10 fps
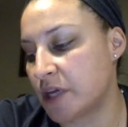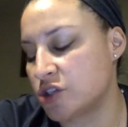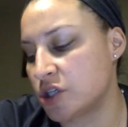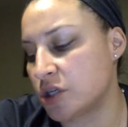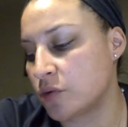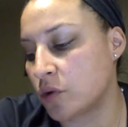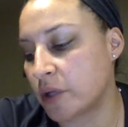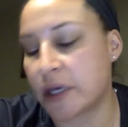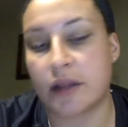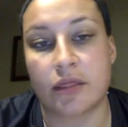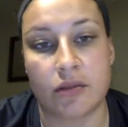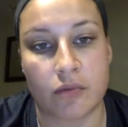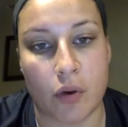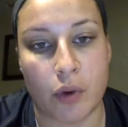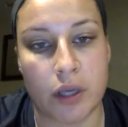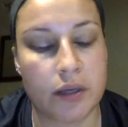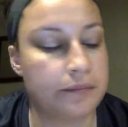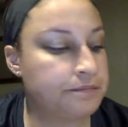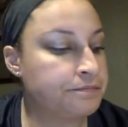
catching, rolling, and throwing.